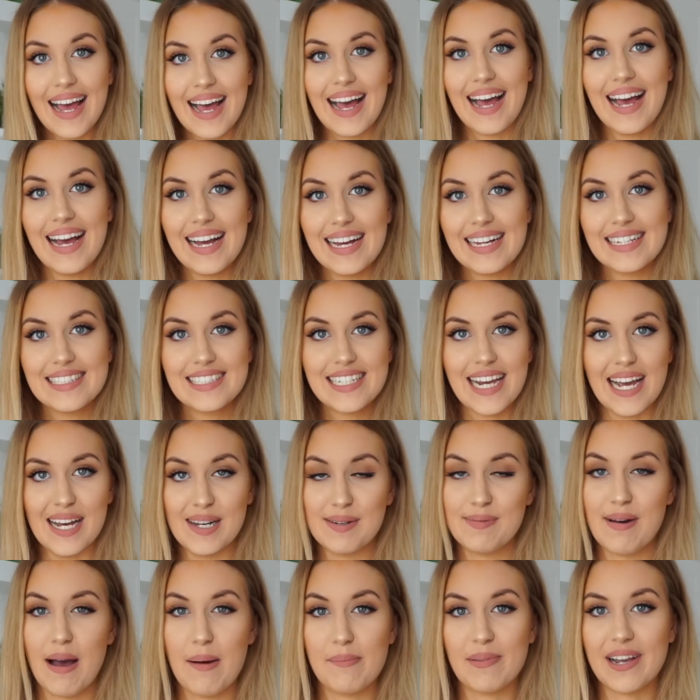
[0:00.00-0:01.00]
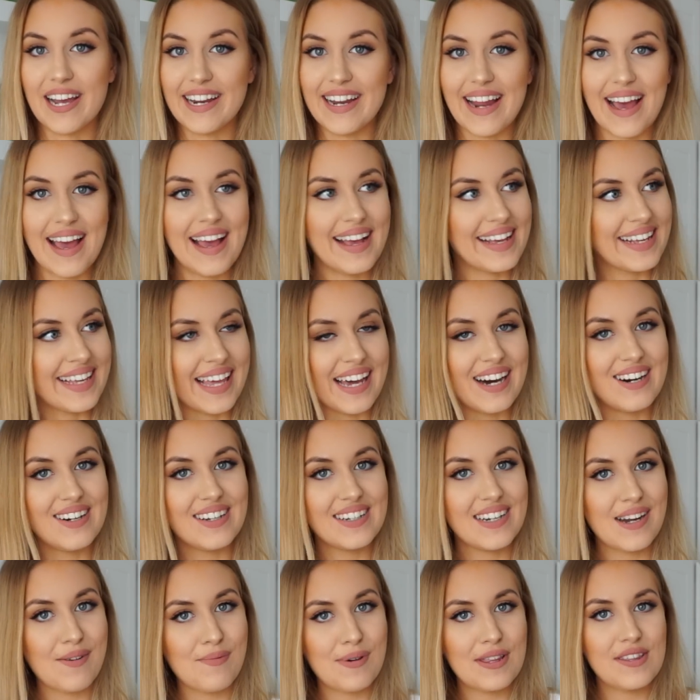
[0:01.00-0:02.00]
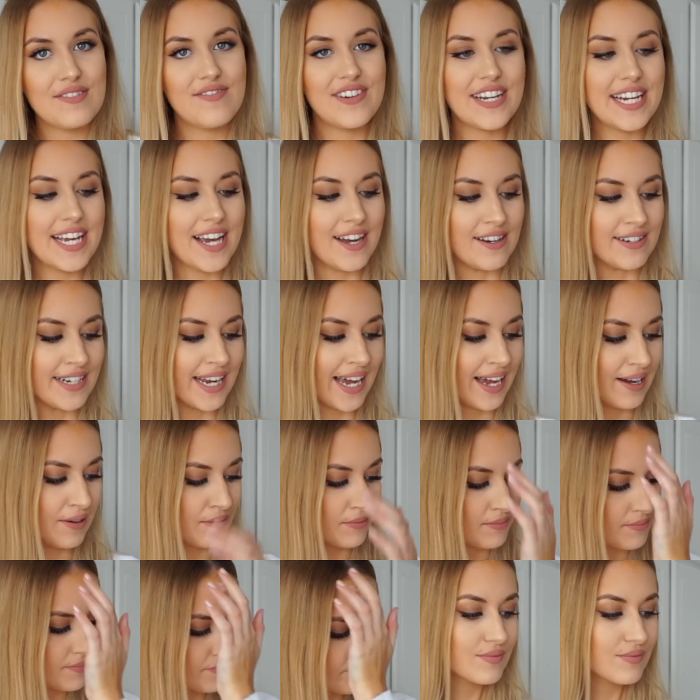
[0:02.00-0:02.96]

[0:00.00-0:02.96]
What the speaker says: And yeah, I'm gonna get on with the video now.